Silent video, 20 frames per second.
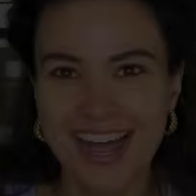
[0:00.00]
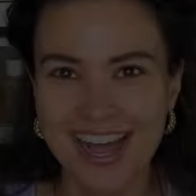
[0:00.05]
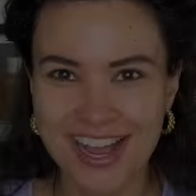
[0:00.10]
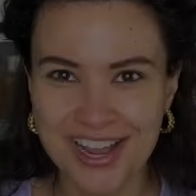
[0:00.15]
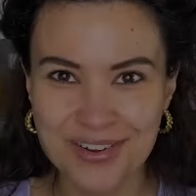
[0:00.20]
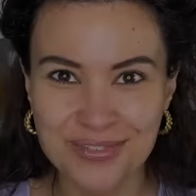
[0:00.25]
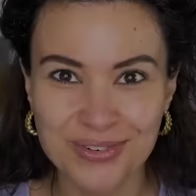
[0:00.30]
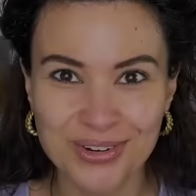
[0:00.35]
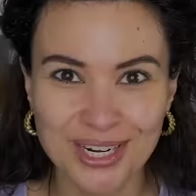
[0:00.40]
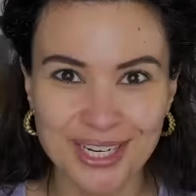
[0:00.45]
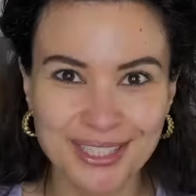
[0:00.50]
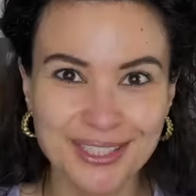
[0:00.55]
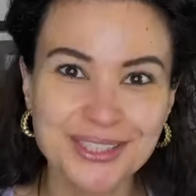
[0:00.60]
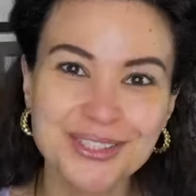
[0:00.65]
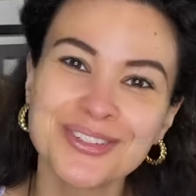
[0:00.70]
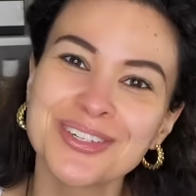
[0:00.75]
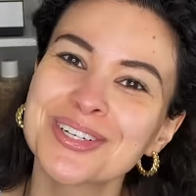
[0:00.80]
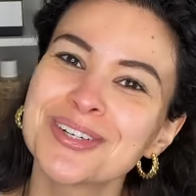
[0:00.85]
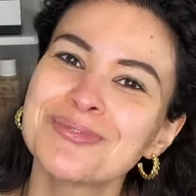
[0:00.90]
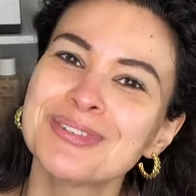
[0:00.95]
Hi
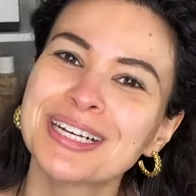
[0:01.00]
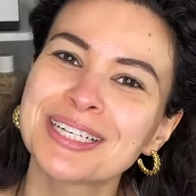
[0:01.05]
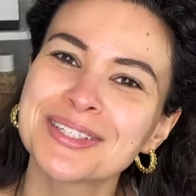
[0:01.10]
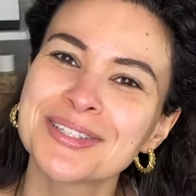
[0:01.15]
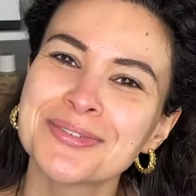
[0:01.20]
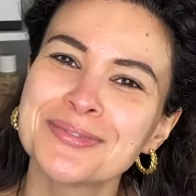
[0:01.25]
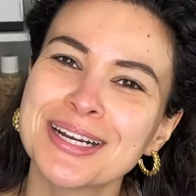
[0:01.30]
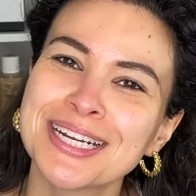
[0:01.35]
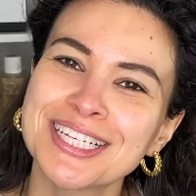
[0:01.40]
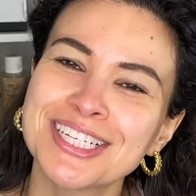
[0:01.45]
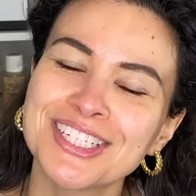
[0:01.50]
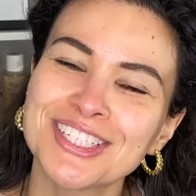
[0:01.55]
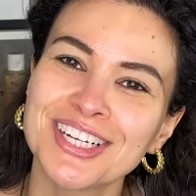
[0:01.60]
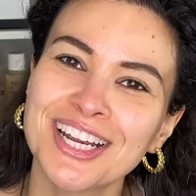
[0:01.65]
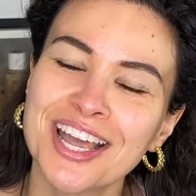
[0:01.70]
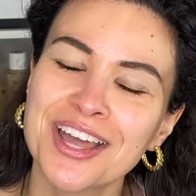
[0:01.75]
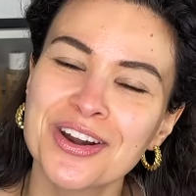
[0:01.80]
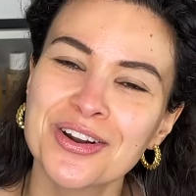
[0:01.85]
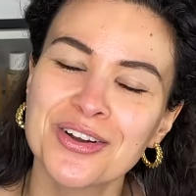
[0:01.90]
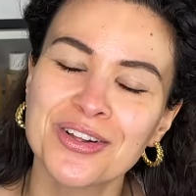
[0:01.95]
friends, welcome back to my
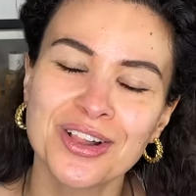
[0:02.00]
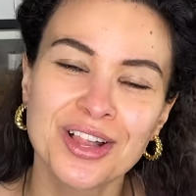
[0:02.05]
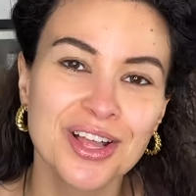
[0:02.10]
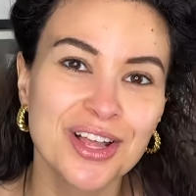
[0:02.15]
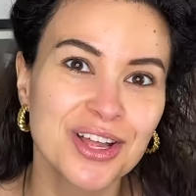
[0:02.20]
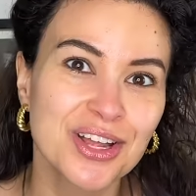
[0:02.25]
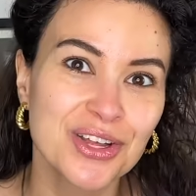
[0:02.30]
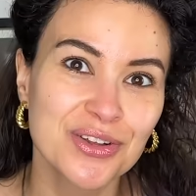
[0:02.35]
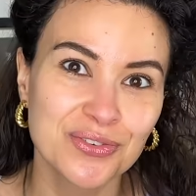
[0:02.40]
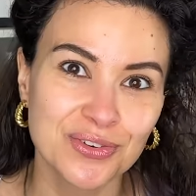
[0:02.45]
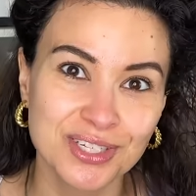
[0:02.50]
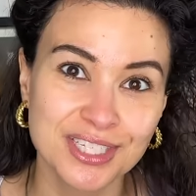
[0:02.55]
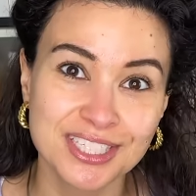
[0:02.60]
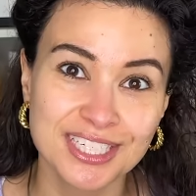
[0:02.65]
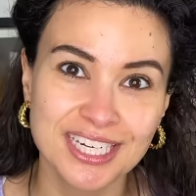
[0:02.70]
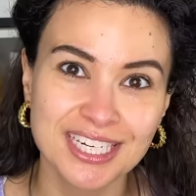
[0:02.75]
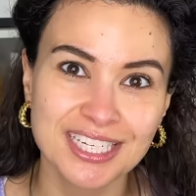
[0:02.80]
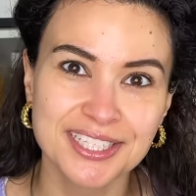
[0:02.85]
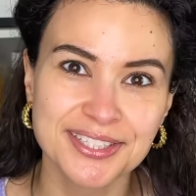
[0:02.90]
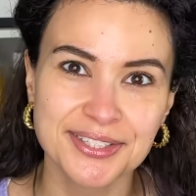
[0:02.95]
channel. For
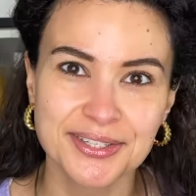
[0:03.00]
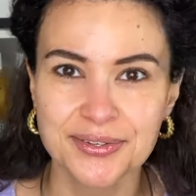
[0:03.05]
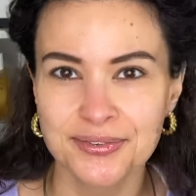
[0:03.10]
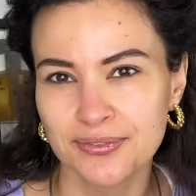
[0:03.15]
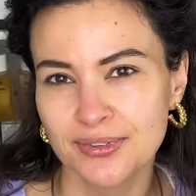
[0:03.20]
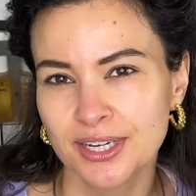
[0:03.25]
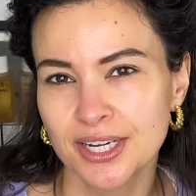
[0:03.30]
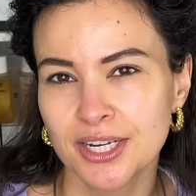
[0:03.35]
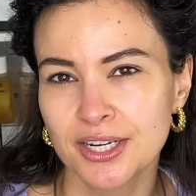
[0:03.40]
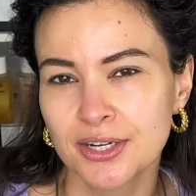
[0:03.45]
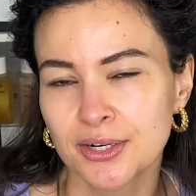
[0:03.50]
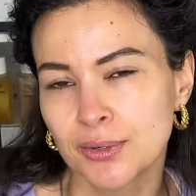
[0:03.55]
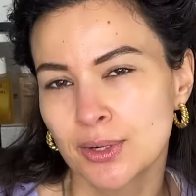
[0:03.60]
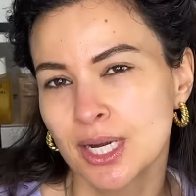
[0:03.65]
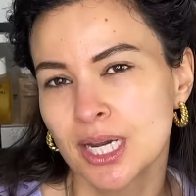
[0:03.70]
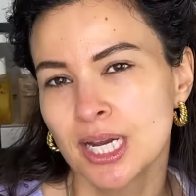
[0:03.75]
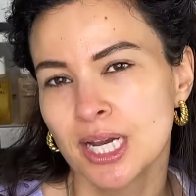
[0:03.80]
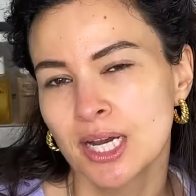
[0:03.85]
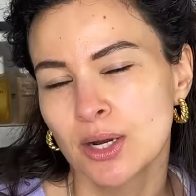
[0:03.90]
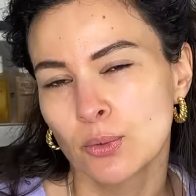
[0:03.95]
today's video,
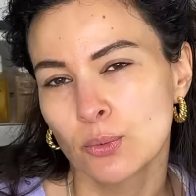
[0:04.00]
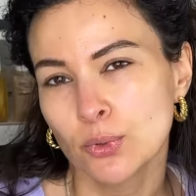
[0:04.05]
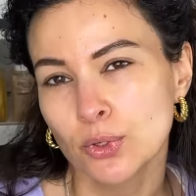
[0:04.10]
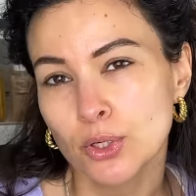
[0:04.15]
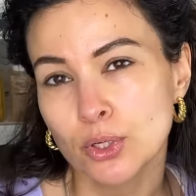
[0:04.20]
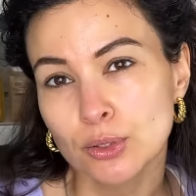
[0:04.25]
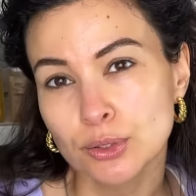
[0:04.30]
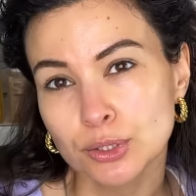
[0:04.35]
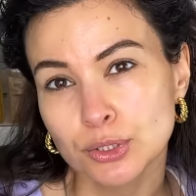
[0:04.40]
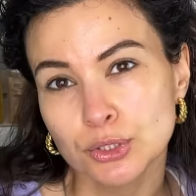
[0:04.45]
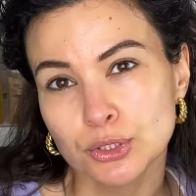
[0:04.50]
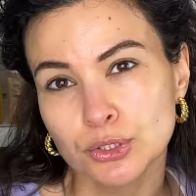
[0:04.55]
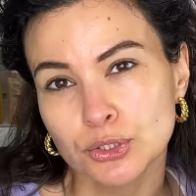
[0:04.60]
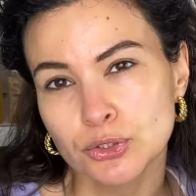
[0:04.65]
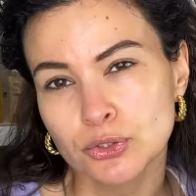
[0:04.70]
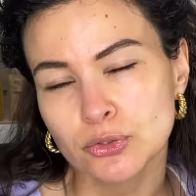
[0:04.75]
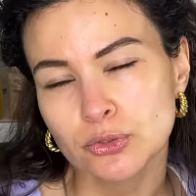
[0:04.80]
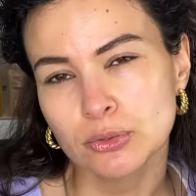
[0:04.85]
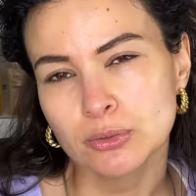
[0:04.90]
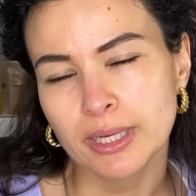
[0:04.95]
we're going to
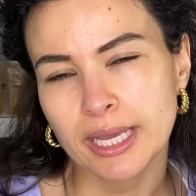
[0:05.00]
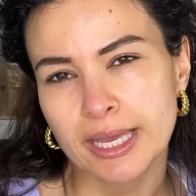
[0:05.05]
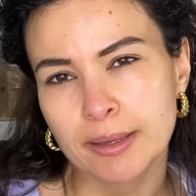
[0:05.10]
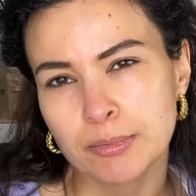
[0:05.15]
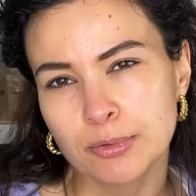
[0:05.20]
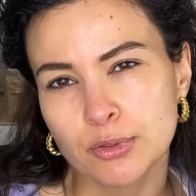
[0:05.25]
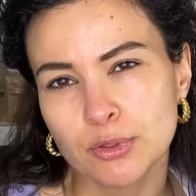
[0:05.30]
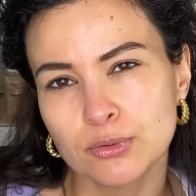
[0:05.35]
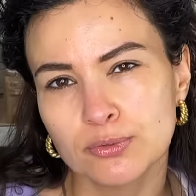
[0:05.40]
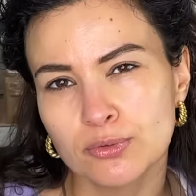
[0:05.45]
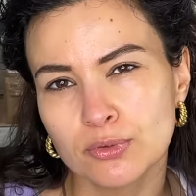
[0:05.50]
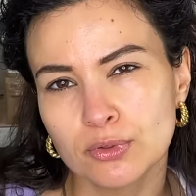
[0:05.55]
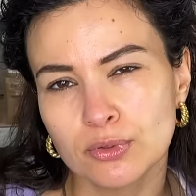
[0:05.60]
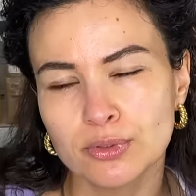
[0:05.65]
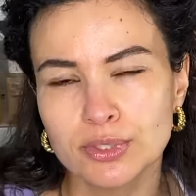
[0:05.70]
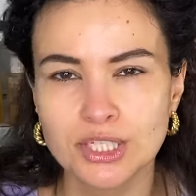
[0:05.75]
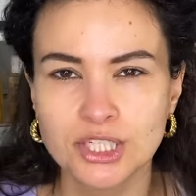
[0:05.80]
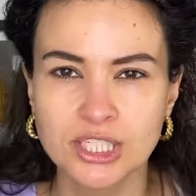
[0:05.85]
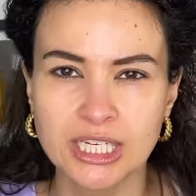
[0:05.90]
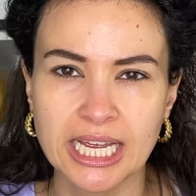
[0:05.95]
do a
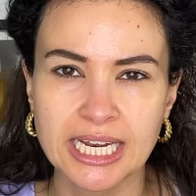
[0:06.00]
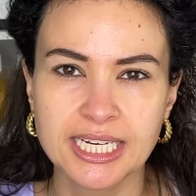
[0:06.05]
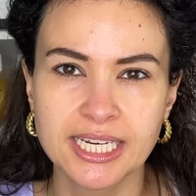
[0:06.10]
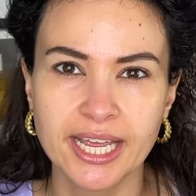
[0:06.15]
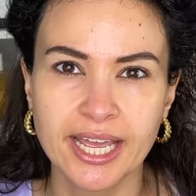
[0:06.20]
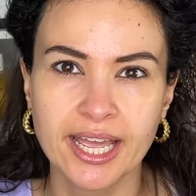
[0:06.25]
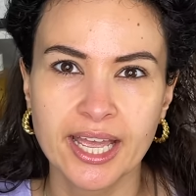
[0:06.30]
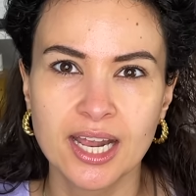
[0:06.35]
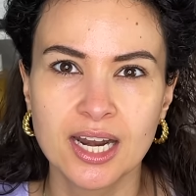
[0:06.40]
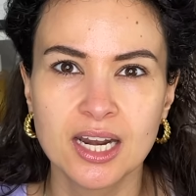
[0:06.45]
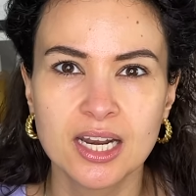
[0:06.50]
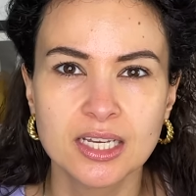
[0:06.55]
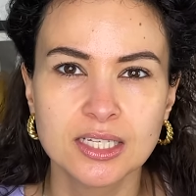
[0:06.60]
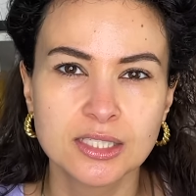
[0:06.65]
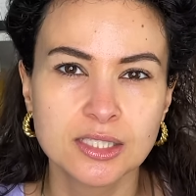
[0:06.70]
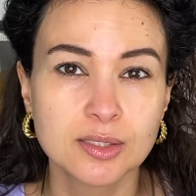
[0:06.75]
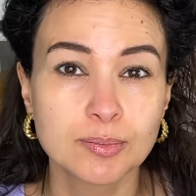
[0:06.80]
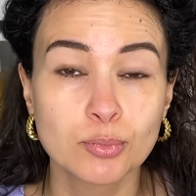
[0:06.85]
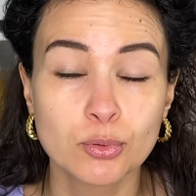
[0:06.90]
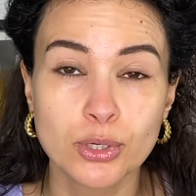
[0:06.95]
beautiful Chanel
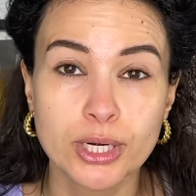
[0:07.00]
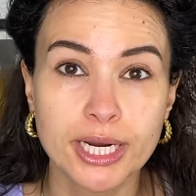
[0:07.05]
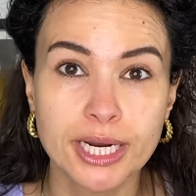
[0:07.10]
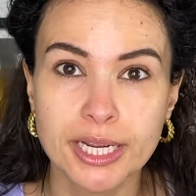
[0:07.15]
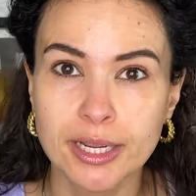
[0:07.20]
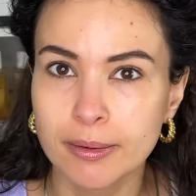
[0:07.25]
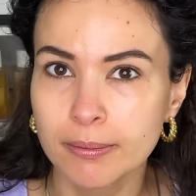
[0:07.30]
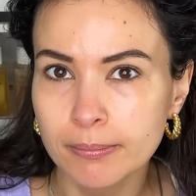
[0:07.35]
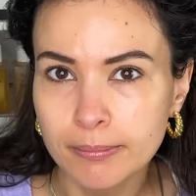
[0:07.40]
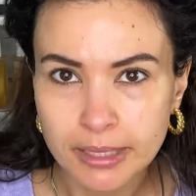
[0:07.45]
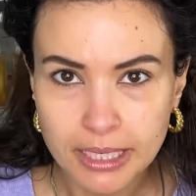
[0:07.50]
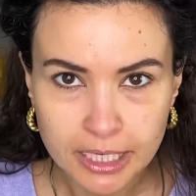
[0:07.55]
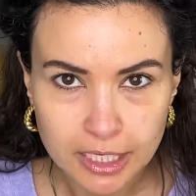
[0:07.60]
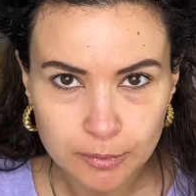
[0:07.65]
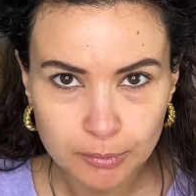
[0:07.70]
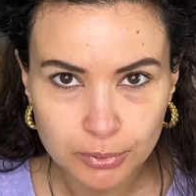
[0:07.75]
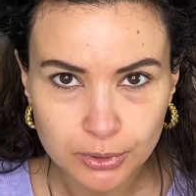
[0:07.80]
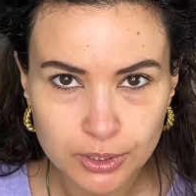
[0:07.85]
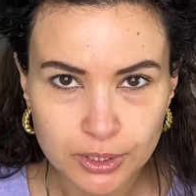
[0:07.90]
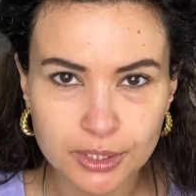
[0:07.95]
spring
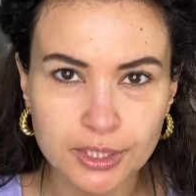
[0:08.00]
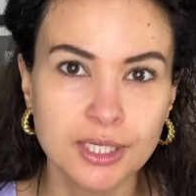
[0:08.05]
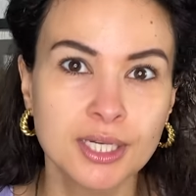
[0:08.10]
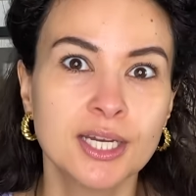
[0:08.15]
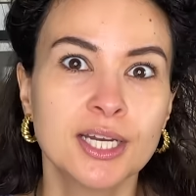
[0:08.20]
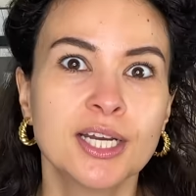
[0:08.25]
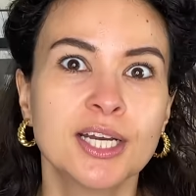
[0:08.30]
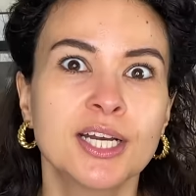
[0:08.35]
makeup look.